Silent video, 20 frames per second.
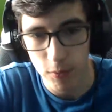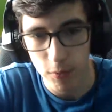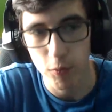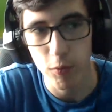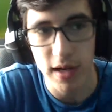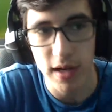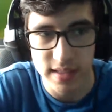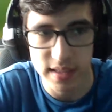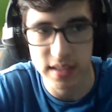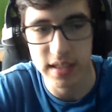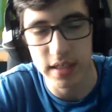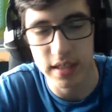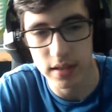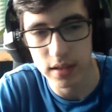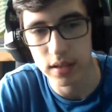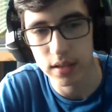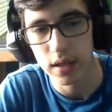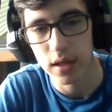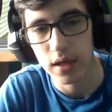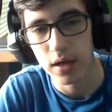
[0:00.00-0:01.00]

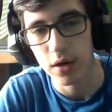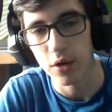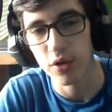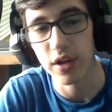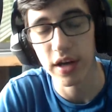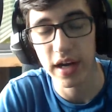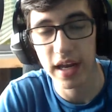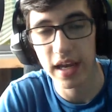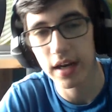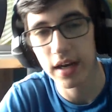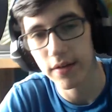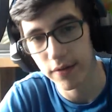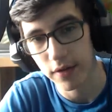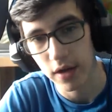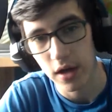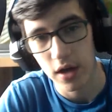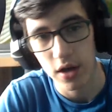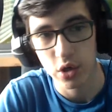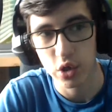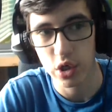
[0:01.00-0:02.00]
resident or the native
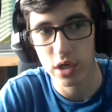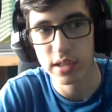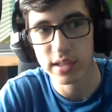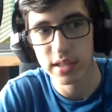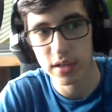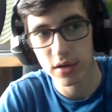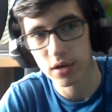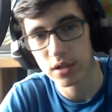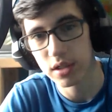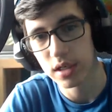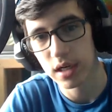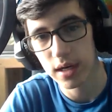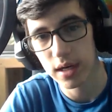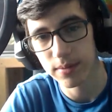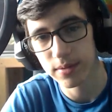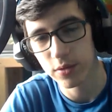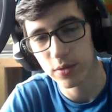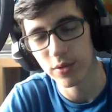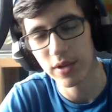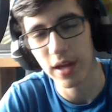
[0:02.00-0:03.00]

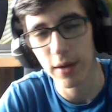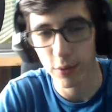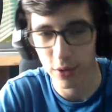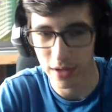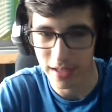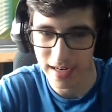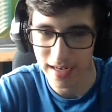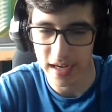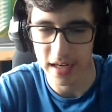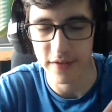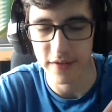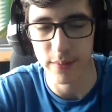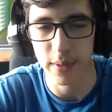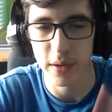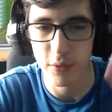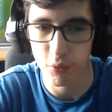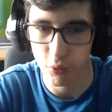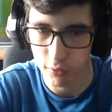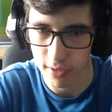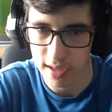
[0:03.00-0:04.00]
Triceratops, well, not really native,
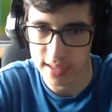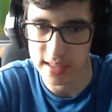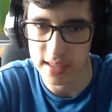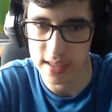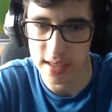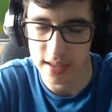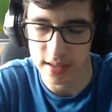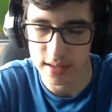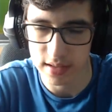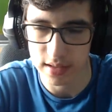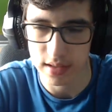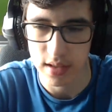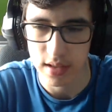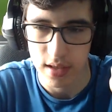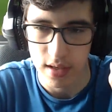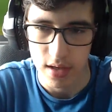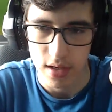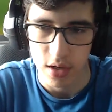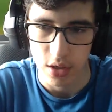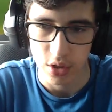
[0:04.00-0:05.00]
but resident
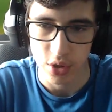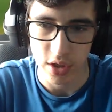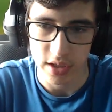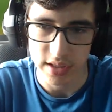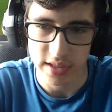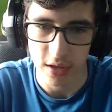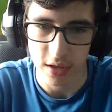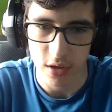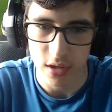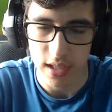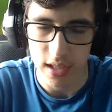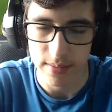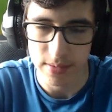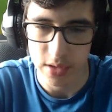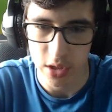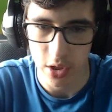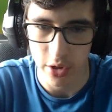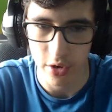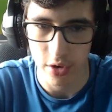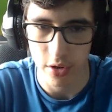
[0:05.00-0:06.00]

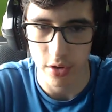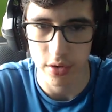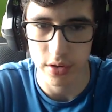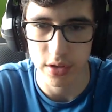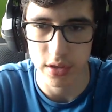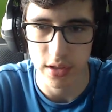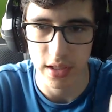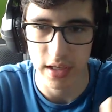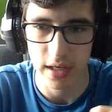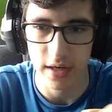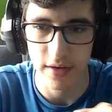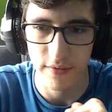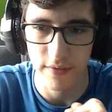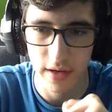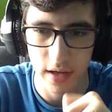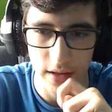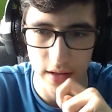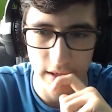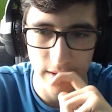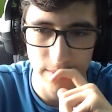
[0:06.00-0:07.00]
Triceratops herd to Hidden
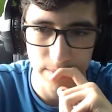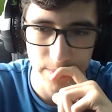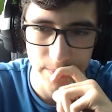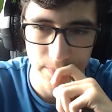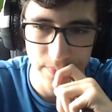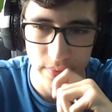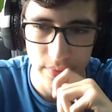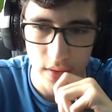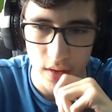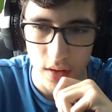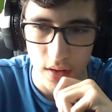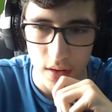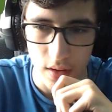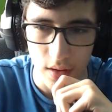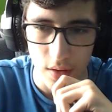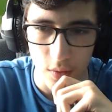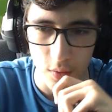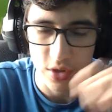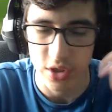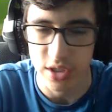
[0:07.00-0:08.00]
Valley,
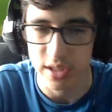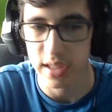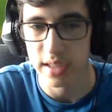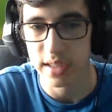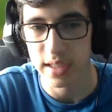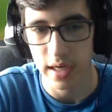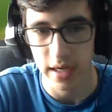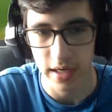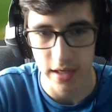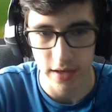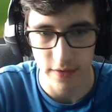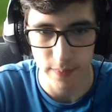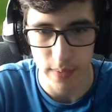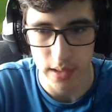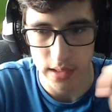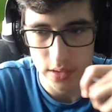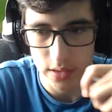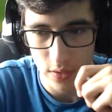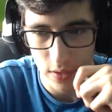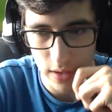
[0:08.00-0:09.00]
which is the setting of
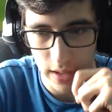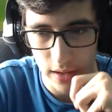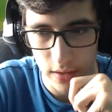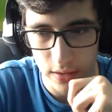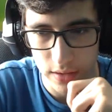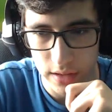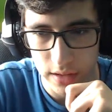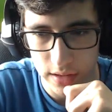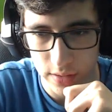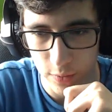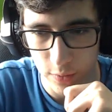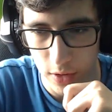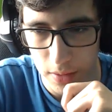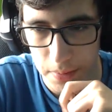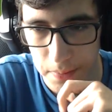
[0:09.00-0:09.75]
Mesozoic Isle season.